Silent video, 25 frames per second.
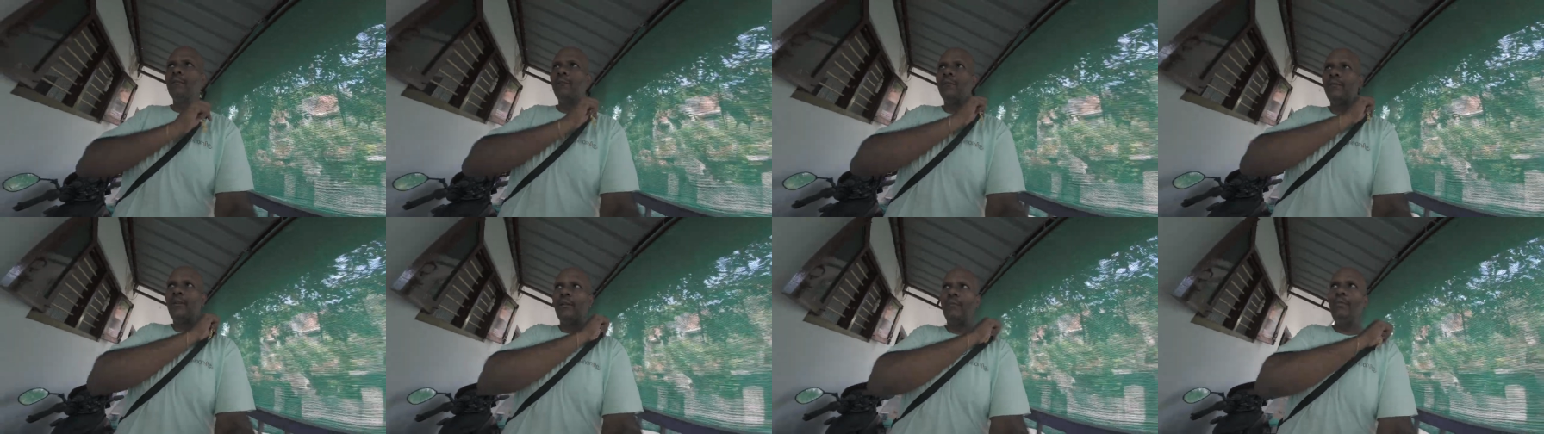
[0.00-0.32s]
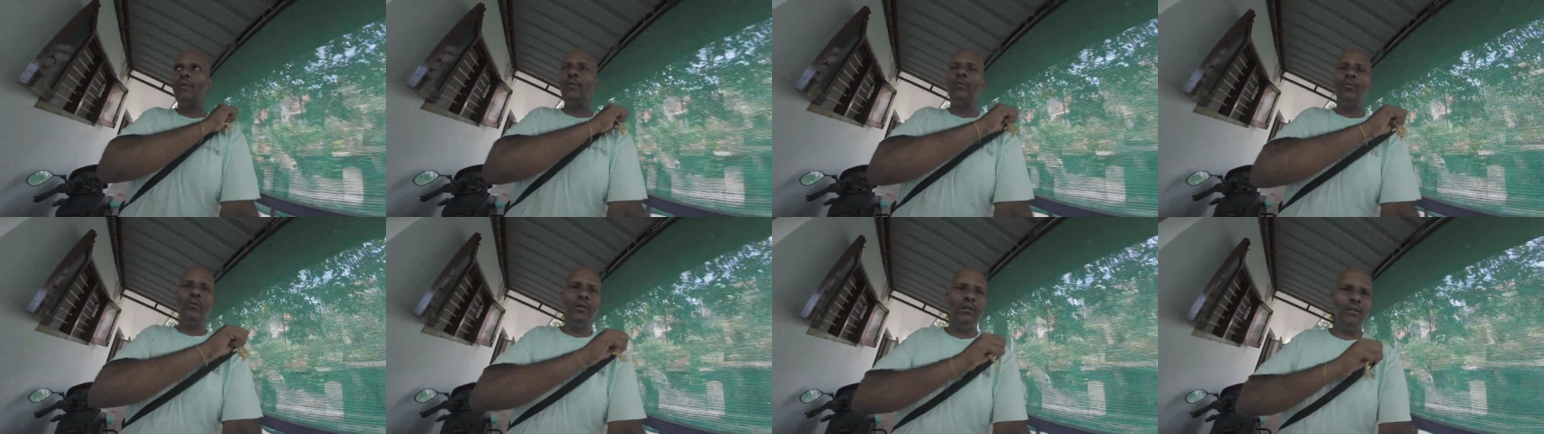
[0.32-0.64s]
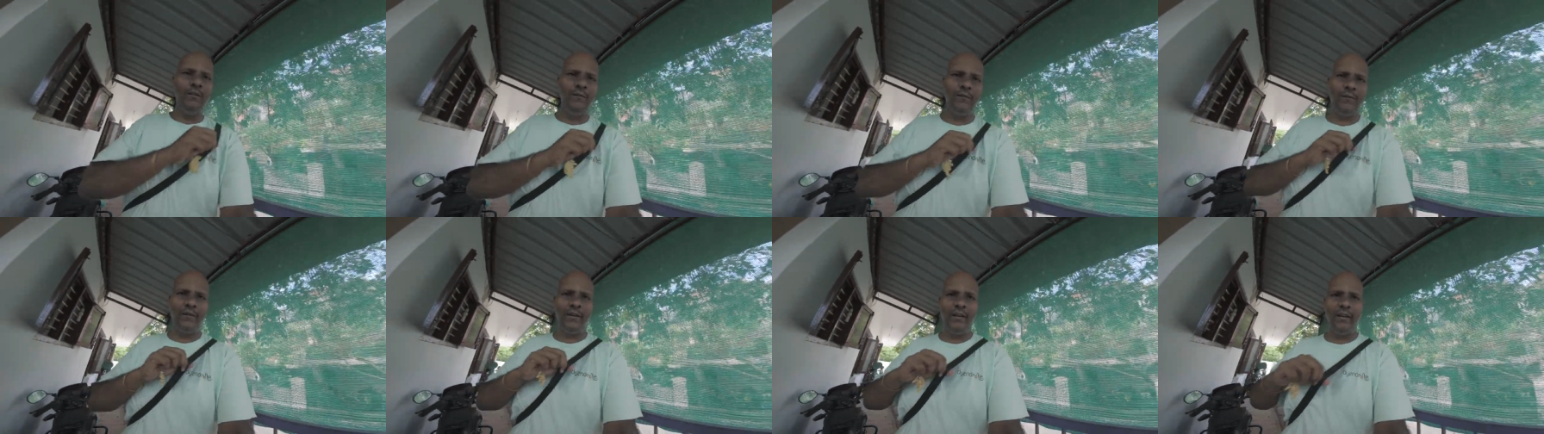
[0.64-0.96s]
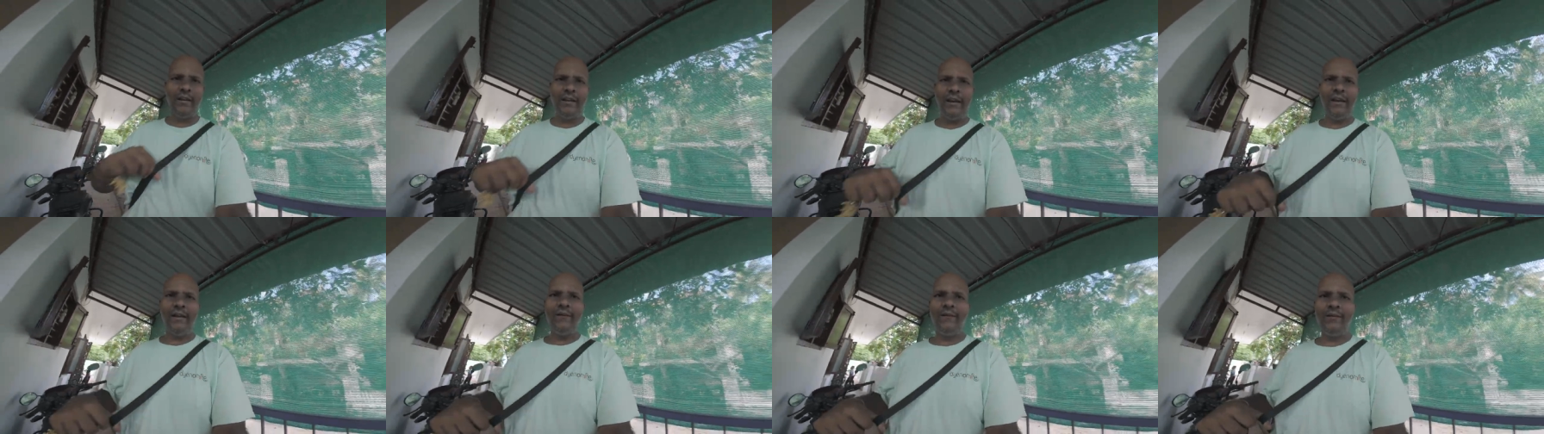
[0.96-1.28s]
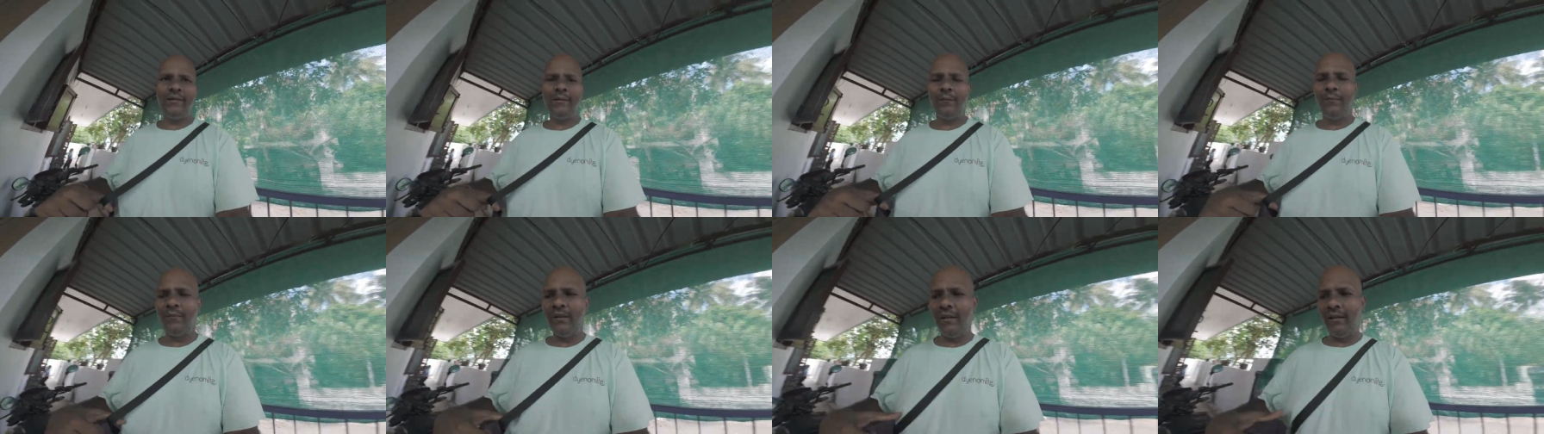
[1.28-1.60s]
Maybe if I have
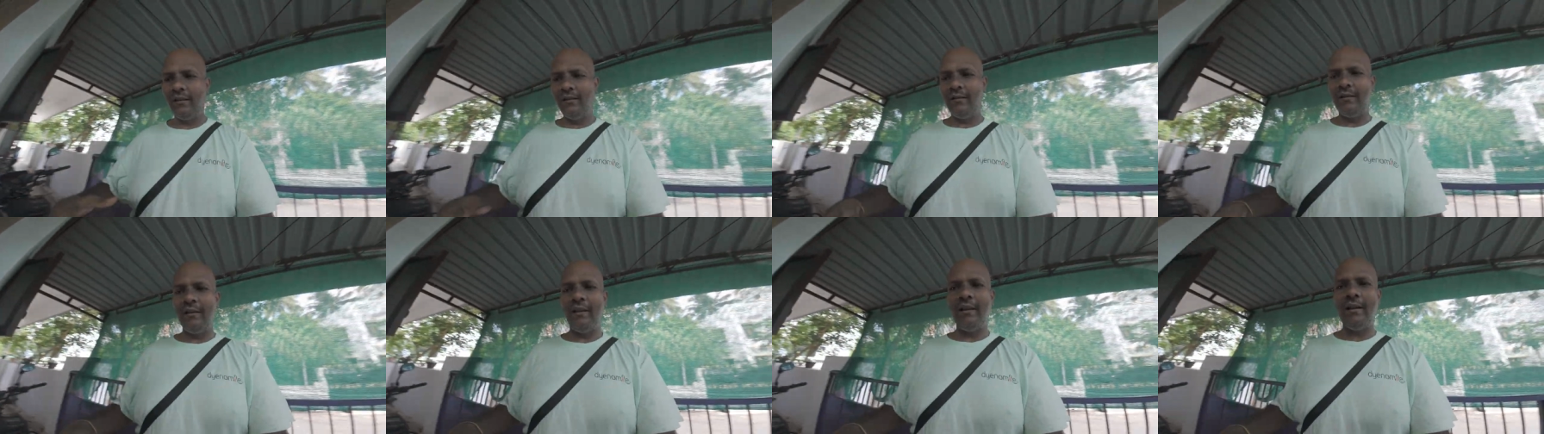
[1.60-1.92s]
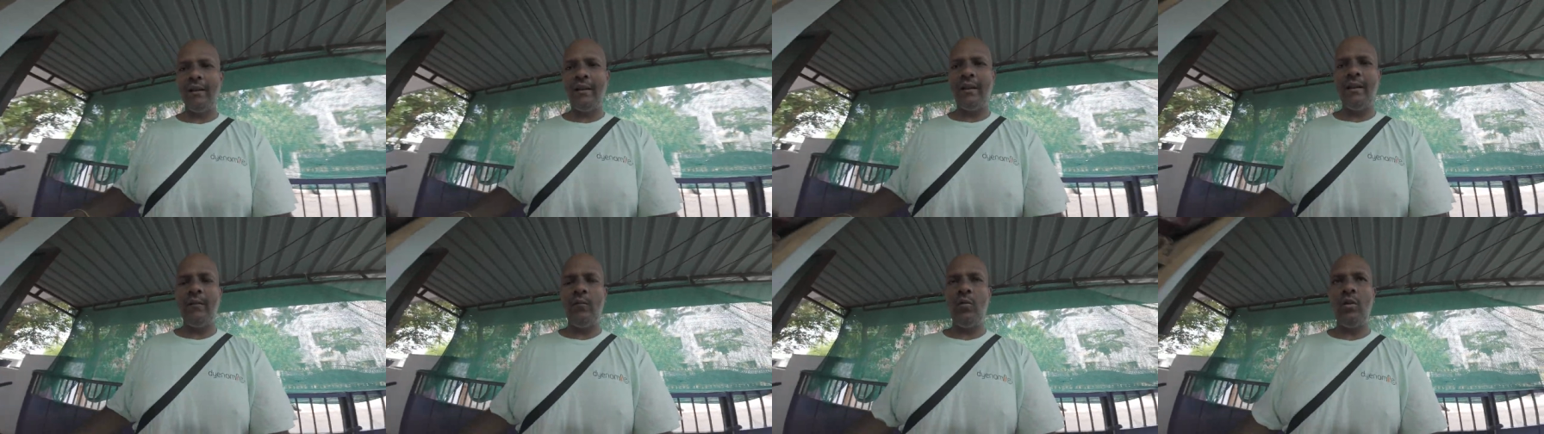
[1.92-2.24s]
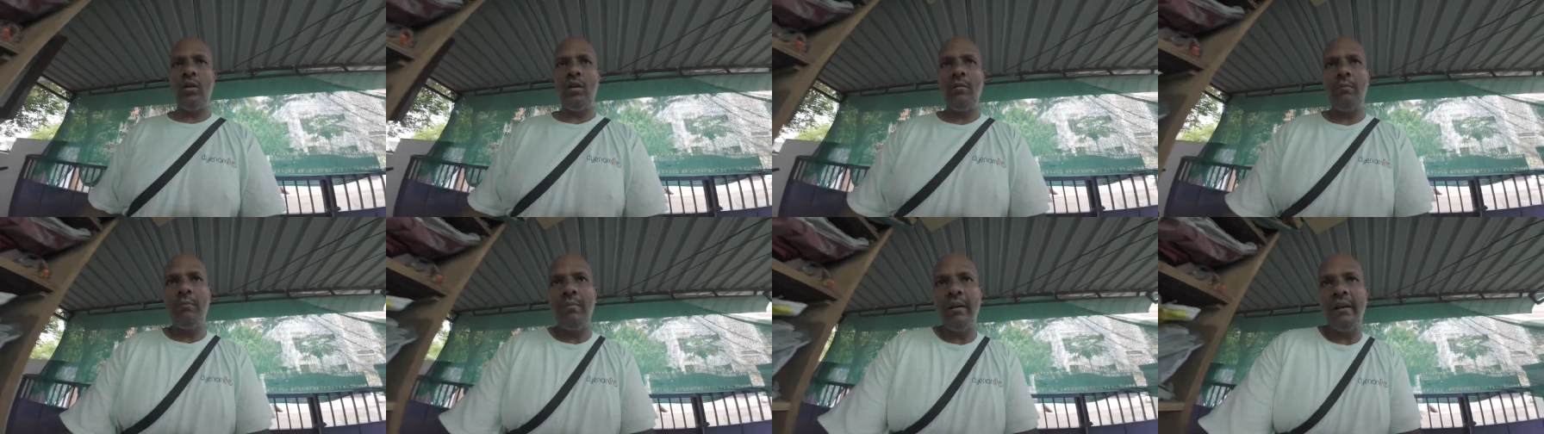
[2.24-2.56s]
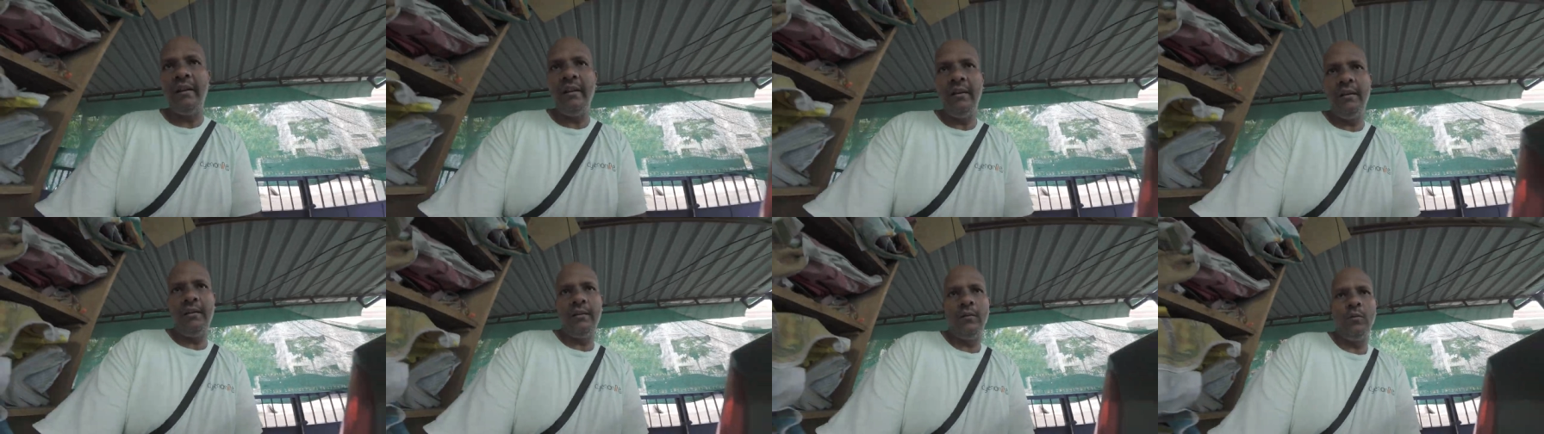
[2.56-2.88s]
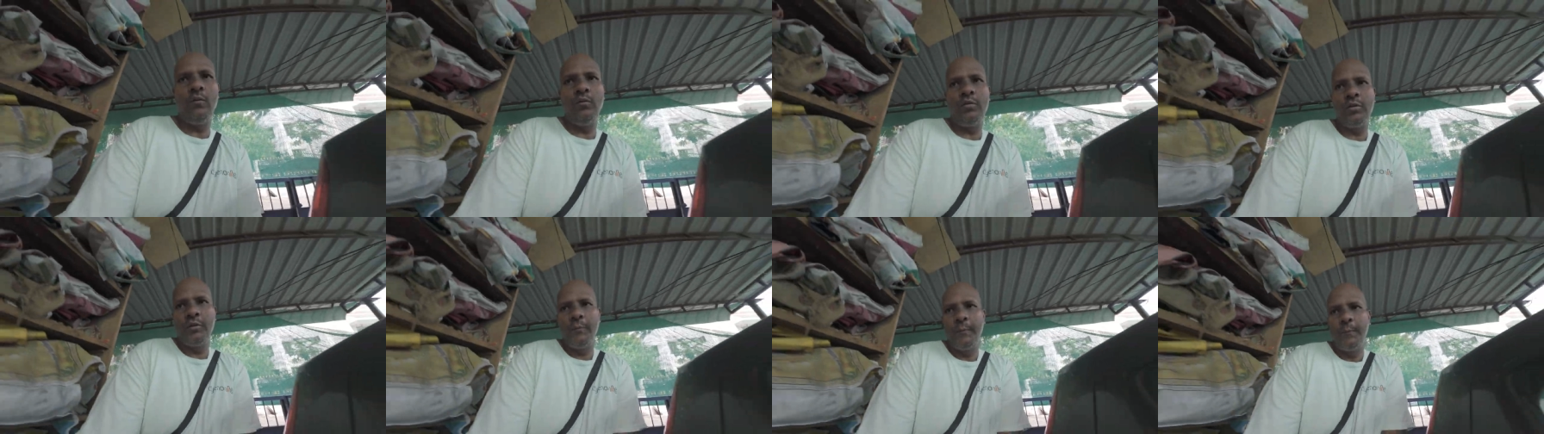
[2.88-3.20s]
something there, I will buy it
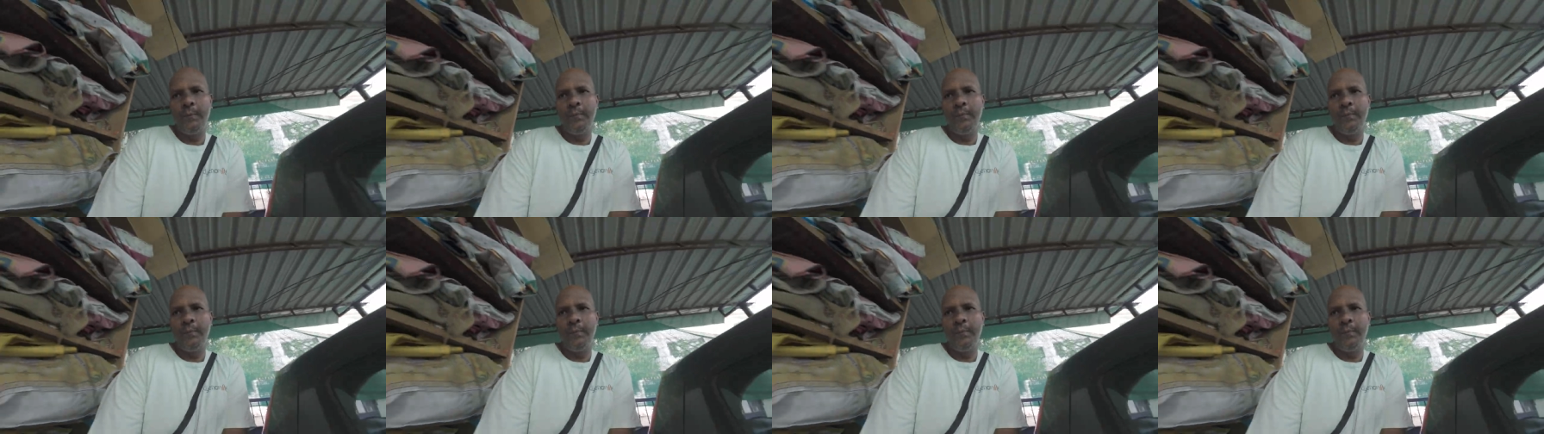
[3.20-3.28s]
out.